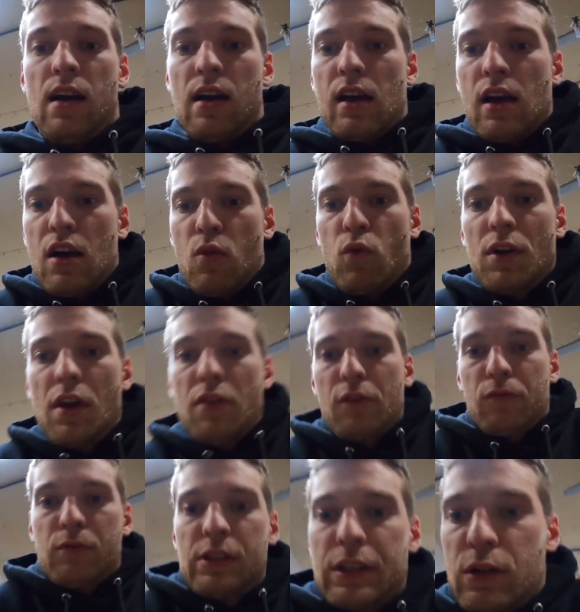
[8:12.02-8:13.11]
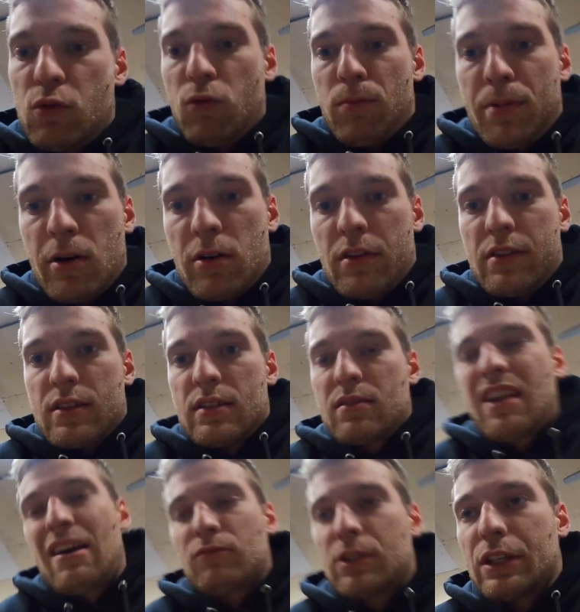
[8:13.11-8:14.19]
One other really cool part of this,
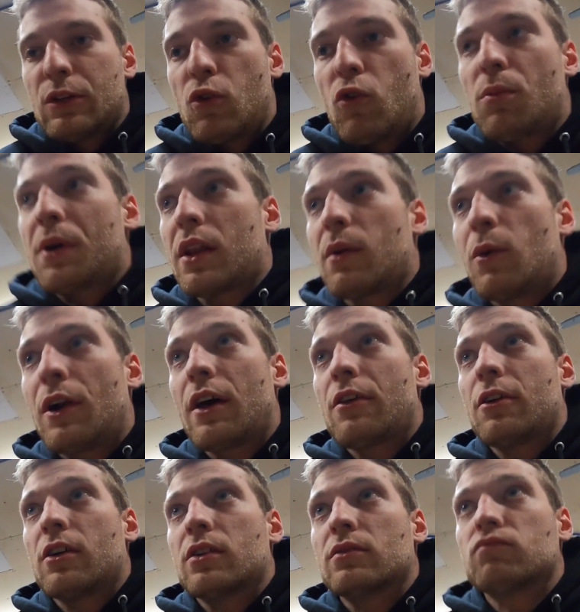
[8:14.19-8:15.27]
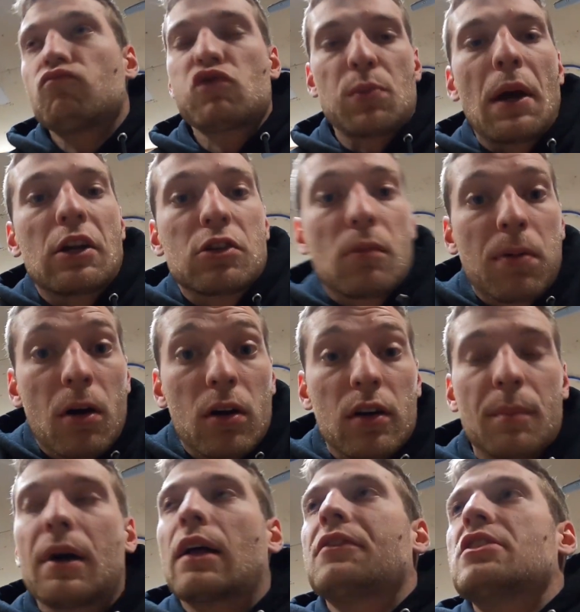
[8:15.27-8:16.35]
not really cool, but one other special
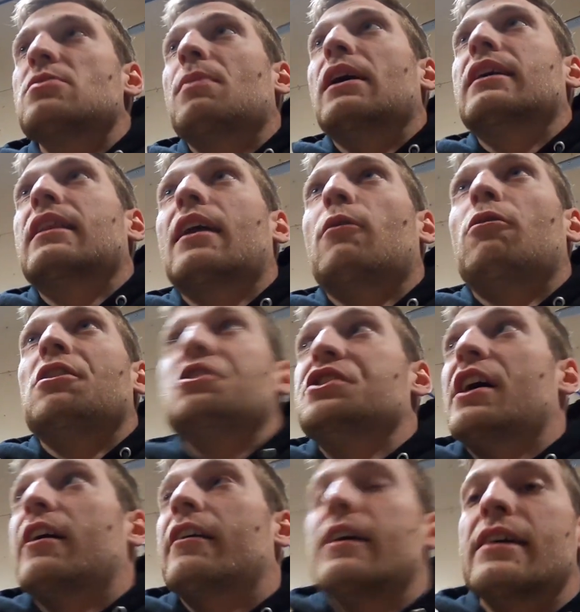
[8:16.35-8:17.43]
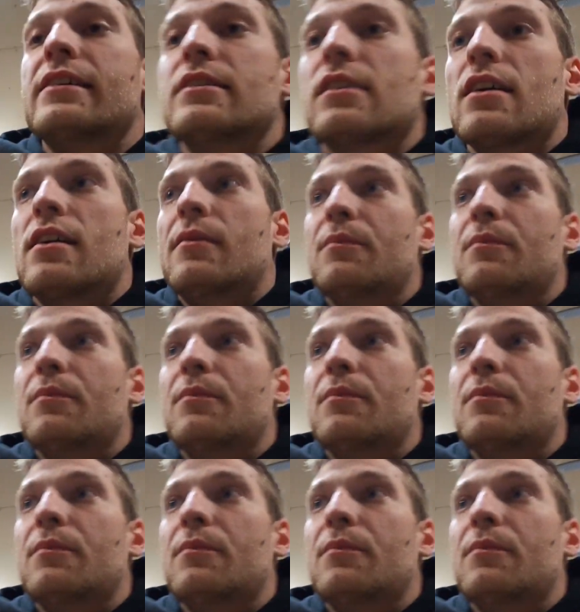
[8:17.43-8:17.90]
part about this bike that I want to share is